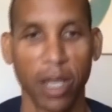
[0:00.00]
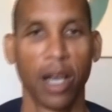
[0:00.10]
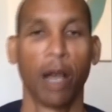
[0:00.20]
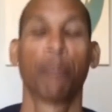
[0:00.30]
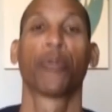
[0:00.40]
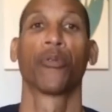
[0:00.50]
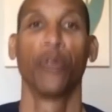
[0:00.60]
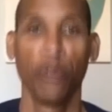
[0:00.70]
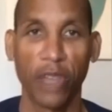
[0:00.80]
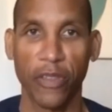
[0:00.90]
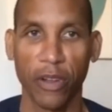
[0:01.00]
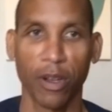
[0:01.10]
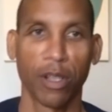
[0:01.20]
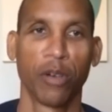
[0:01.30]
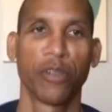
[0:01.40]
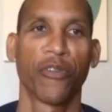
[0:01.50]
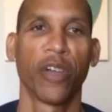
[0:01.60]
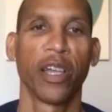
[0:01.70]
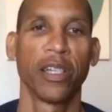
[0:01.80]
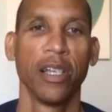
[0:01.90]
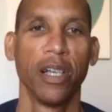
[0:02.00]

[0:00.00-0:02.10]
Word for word: uh, prove that they're a close friend